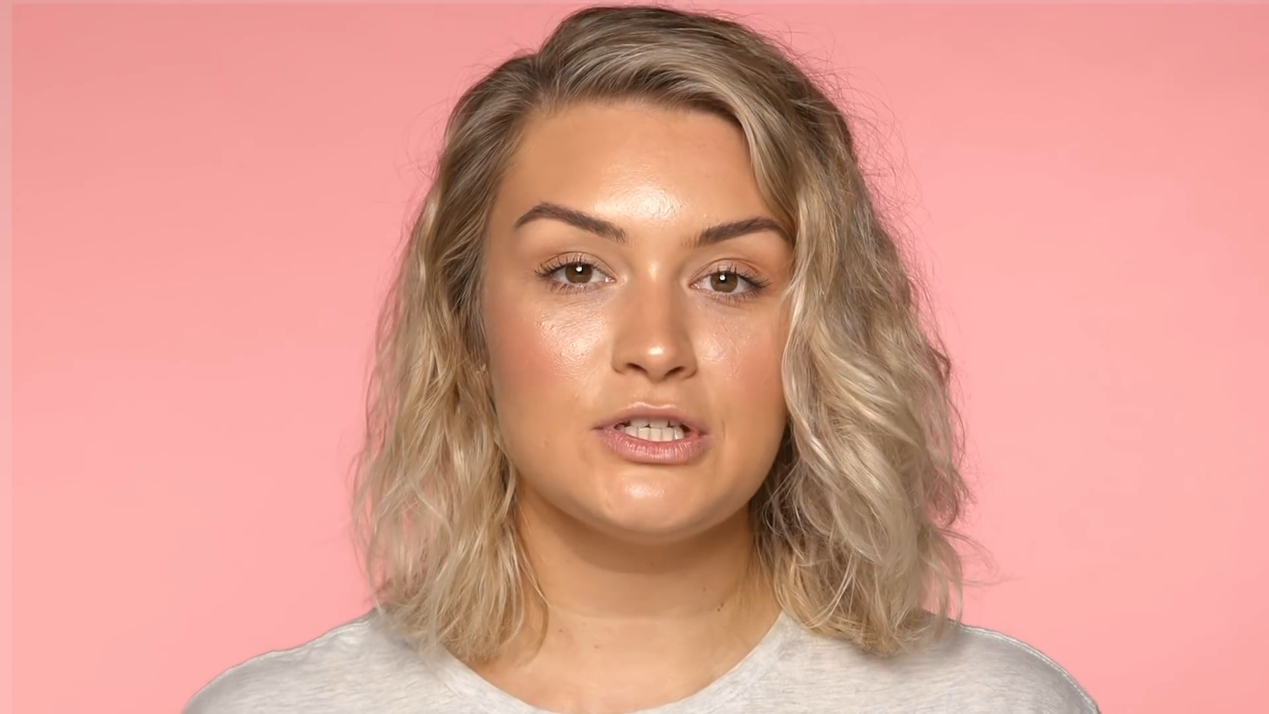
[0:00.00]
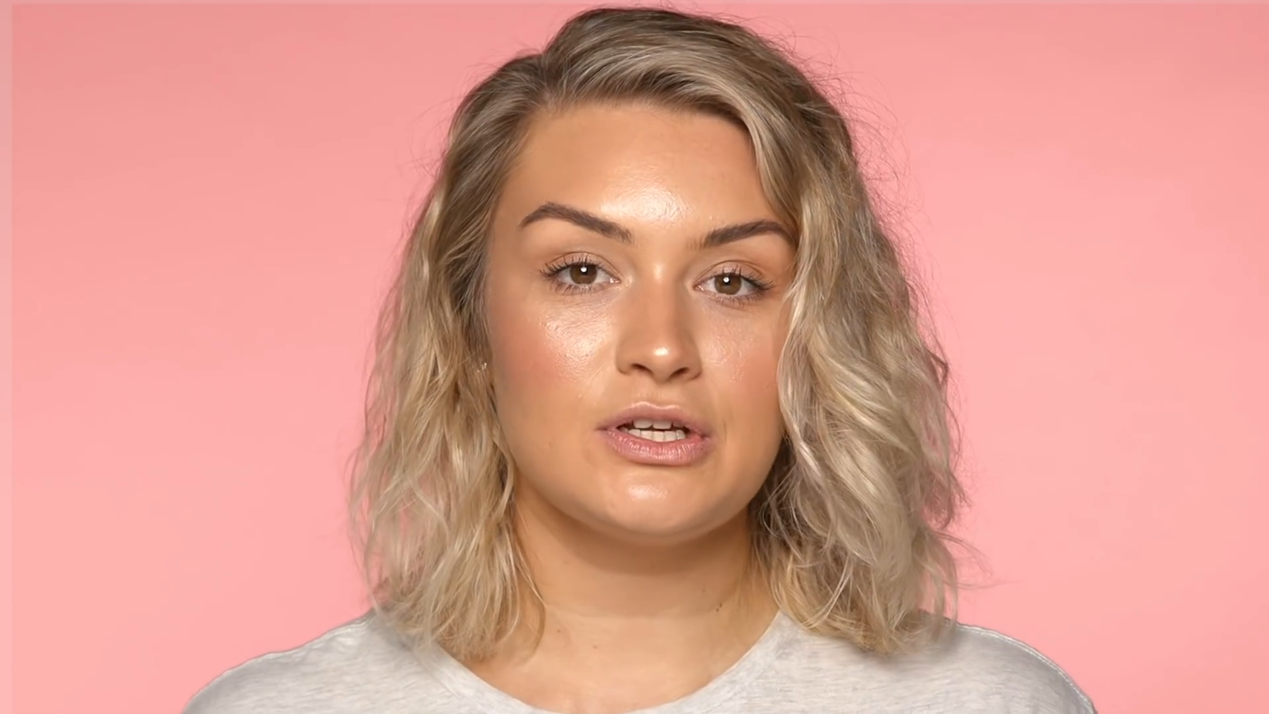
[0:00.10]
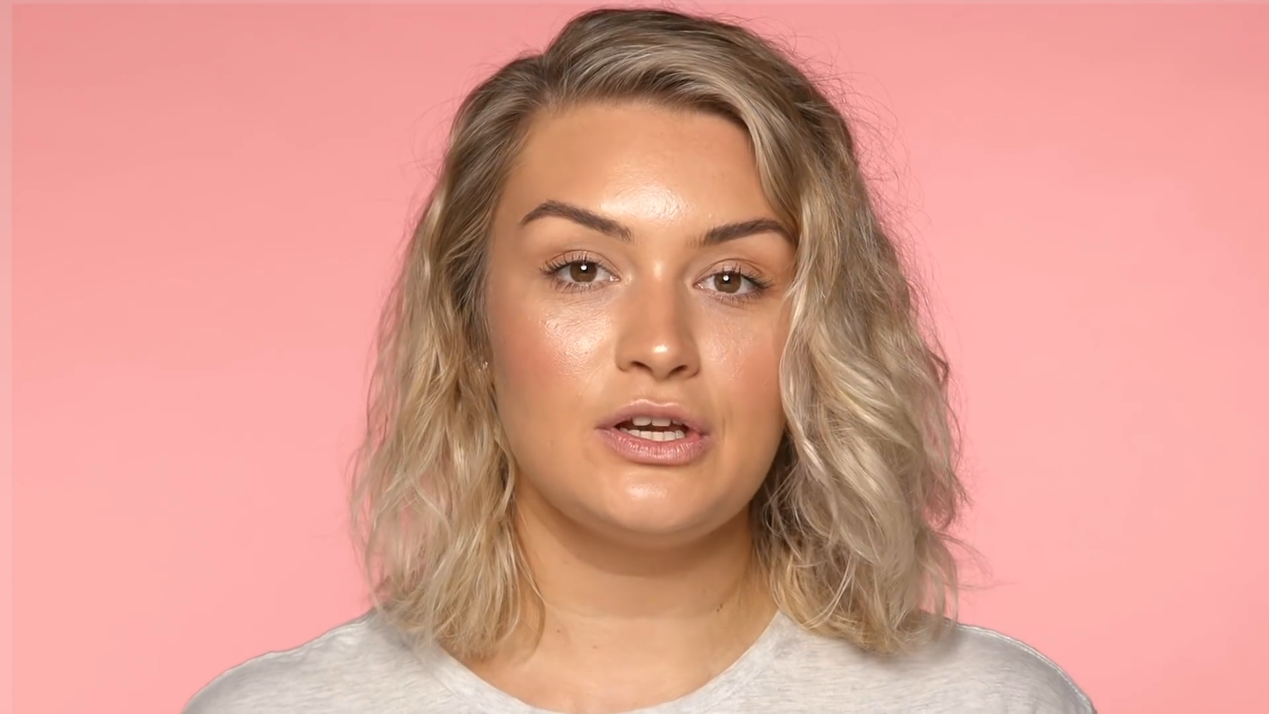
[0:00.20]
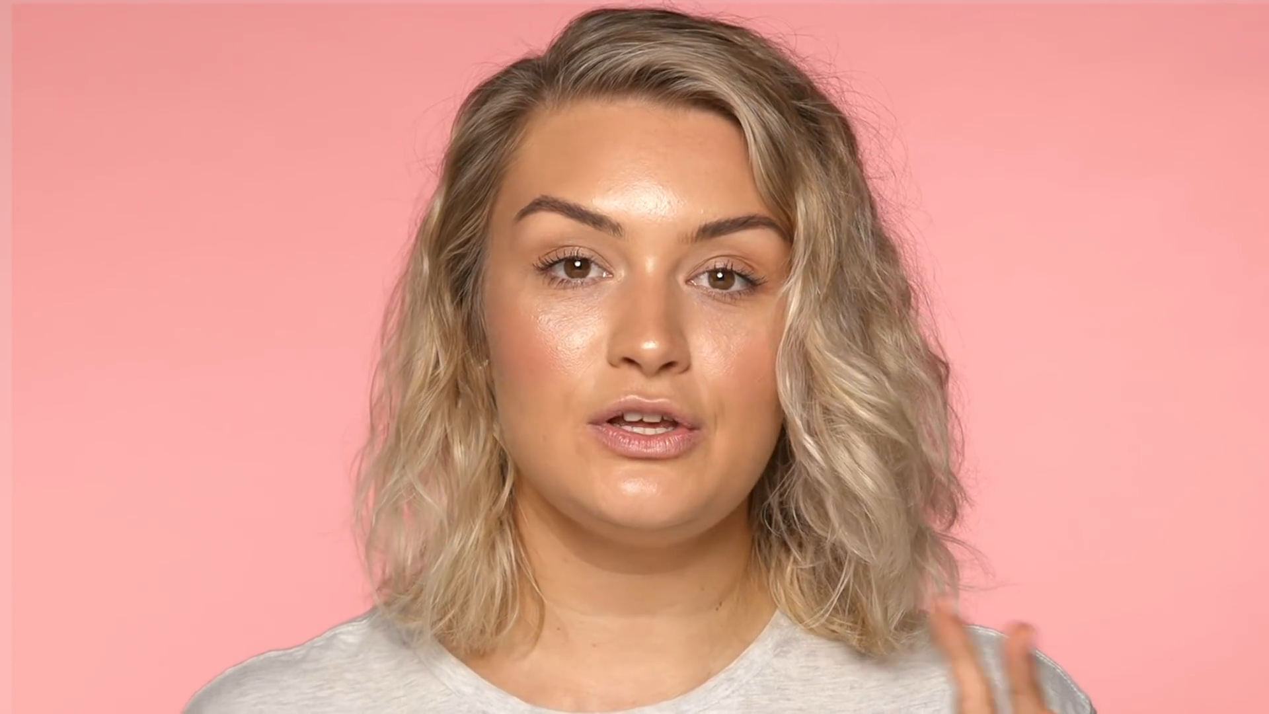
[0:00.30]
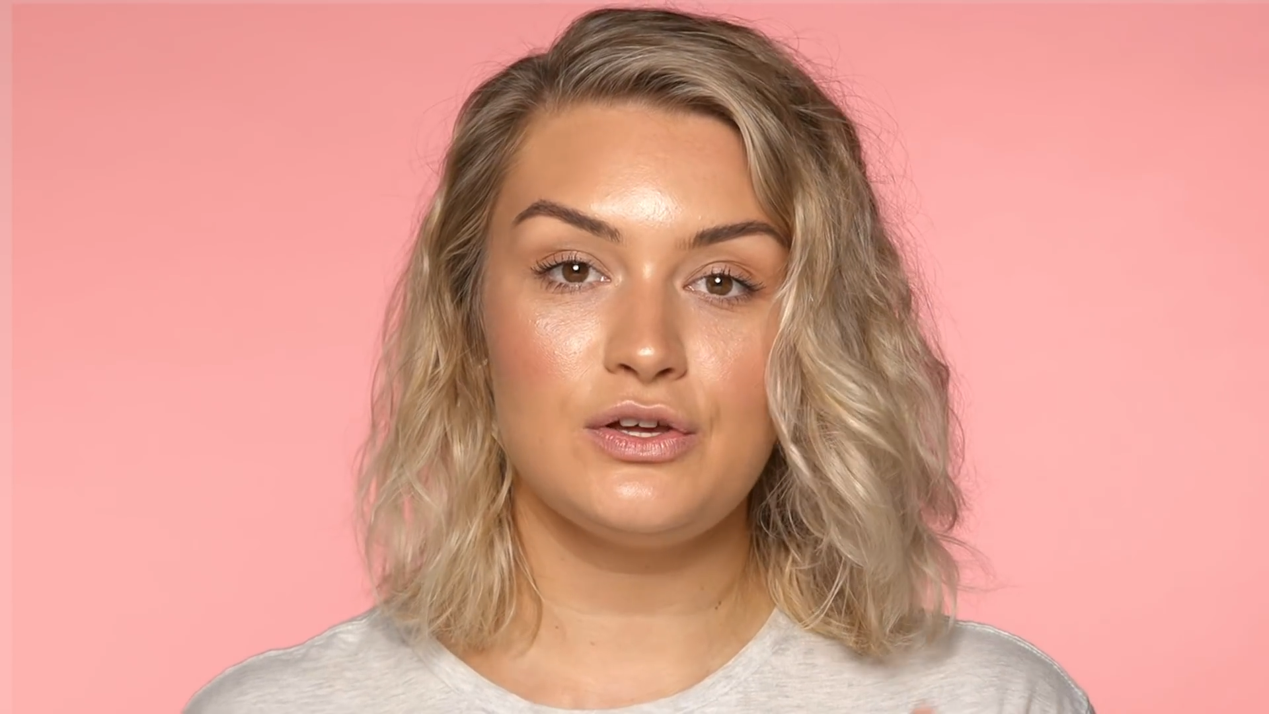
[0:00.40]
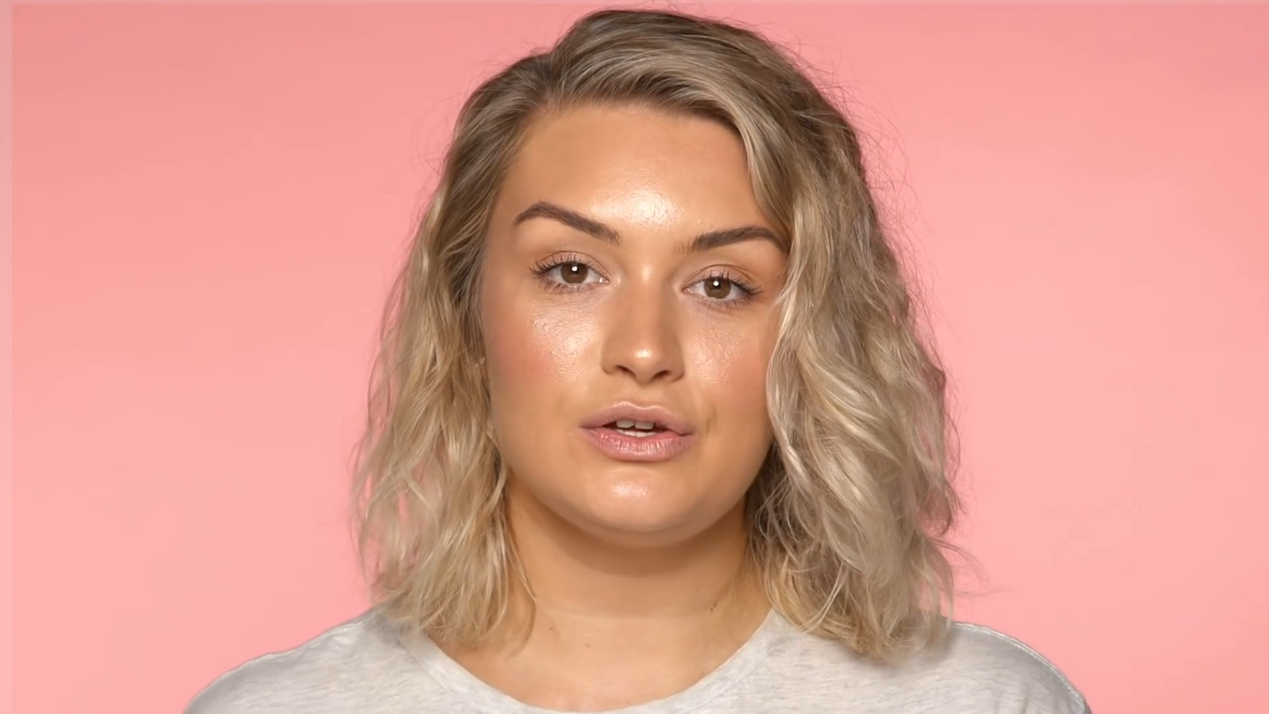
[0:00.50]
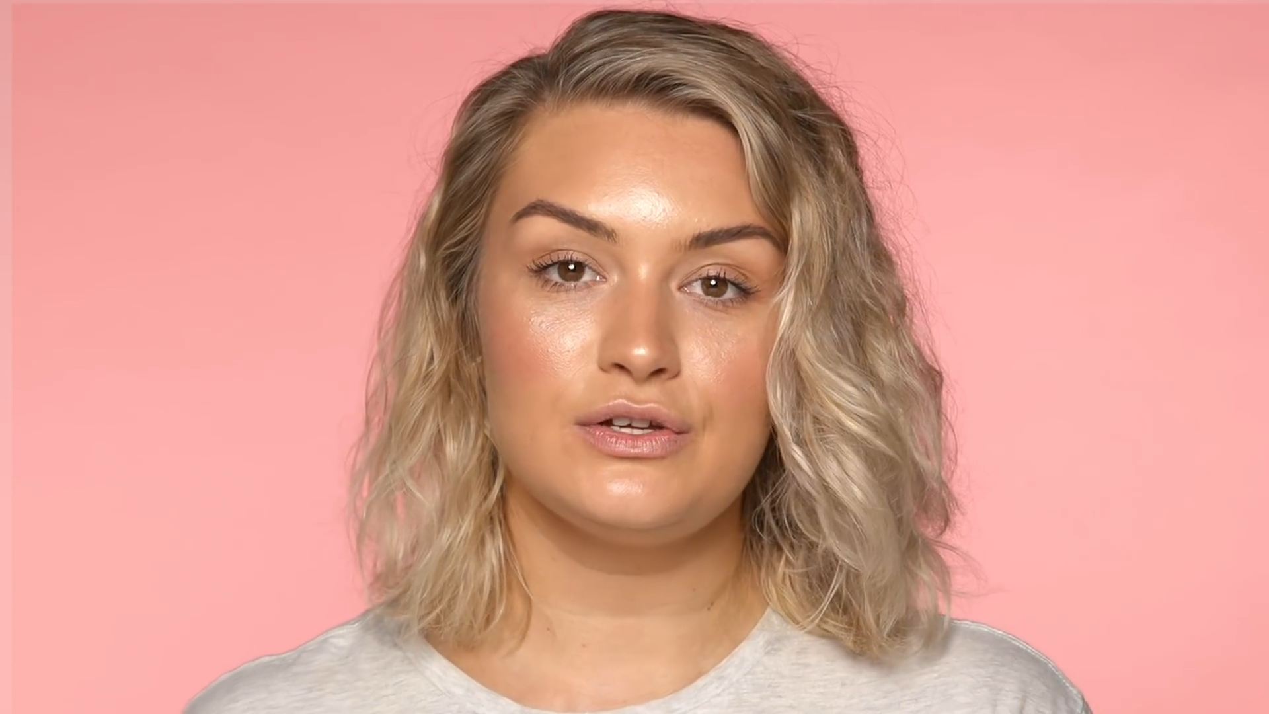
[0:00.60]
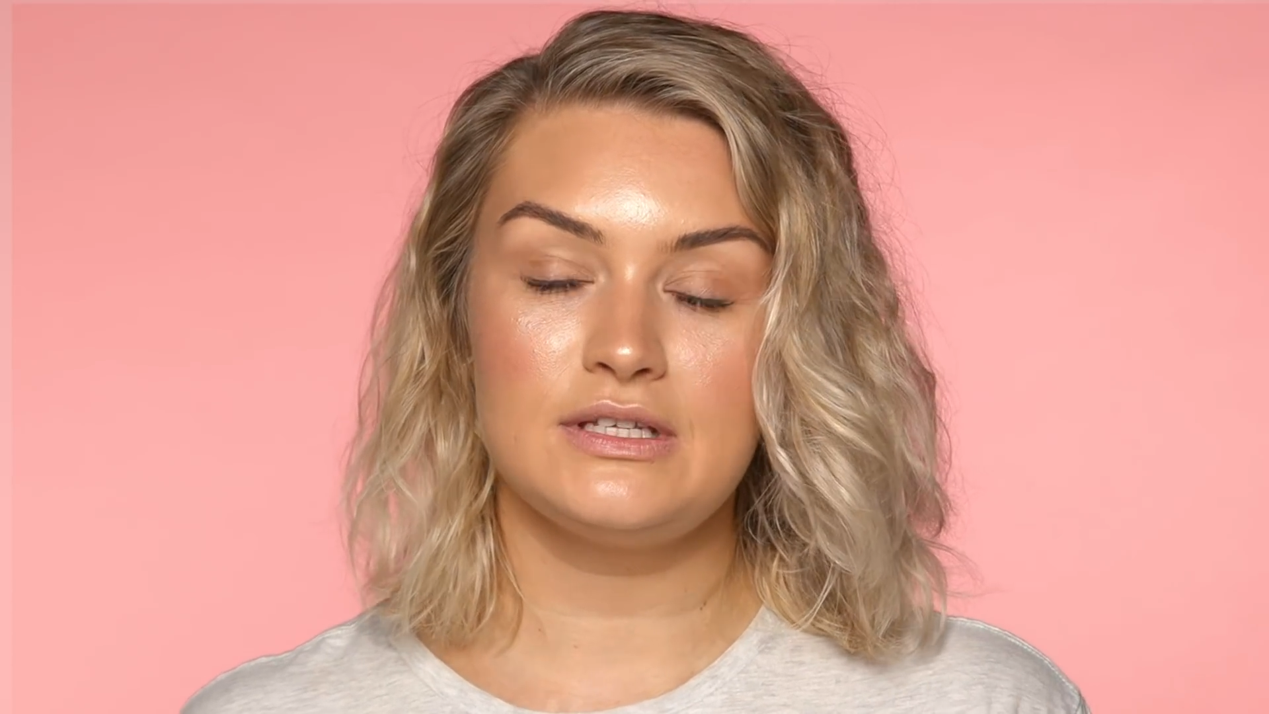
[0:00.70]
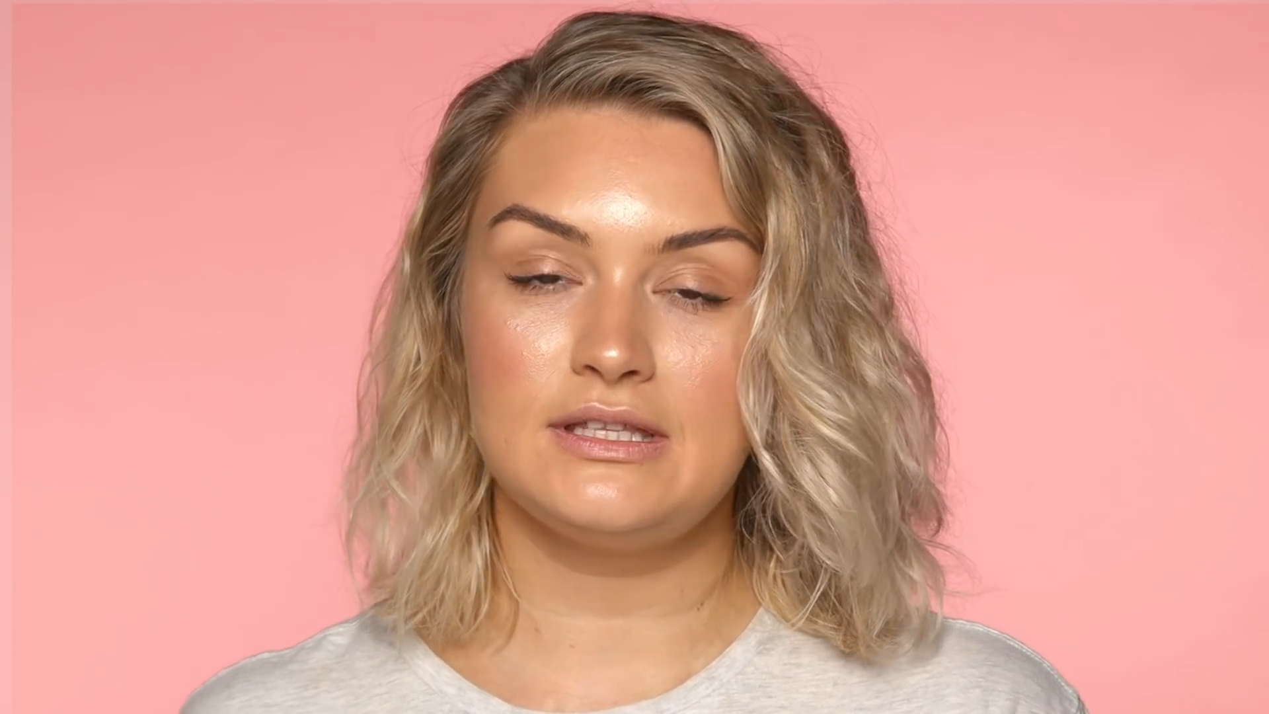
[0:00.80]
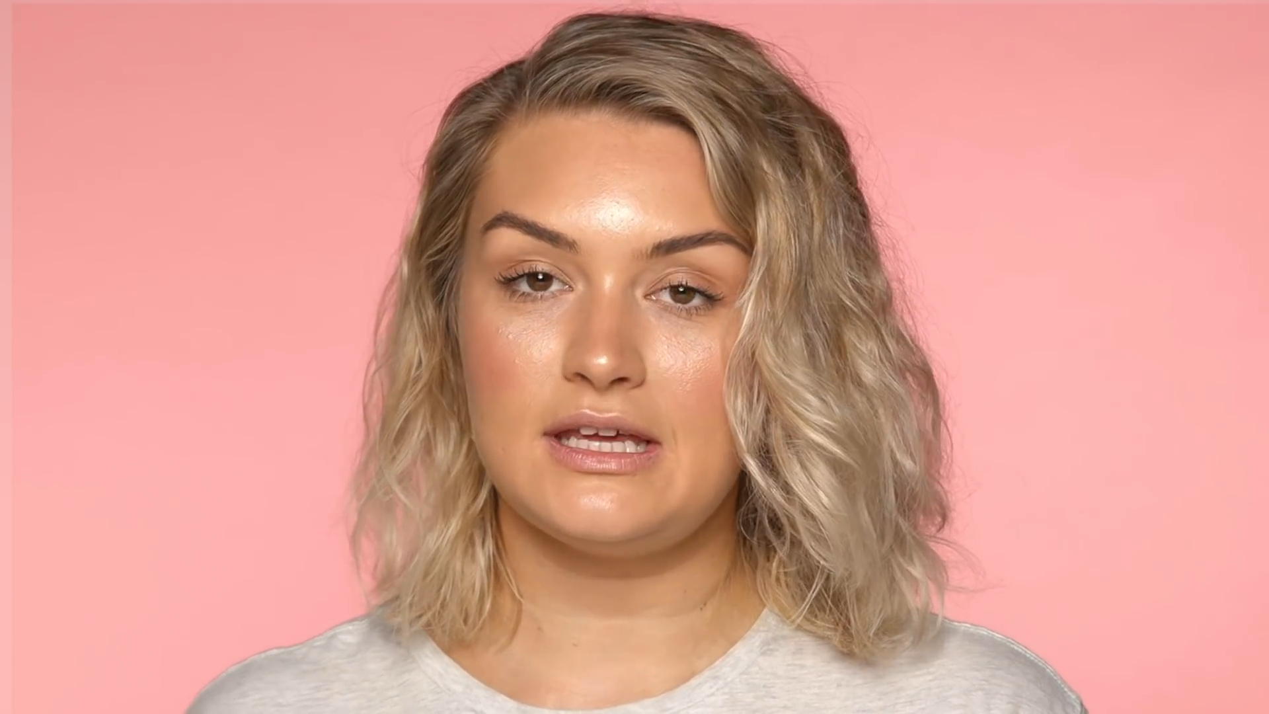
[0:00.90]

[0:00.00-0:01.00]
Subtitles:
just gonna use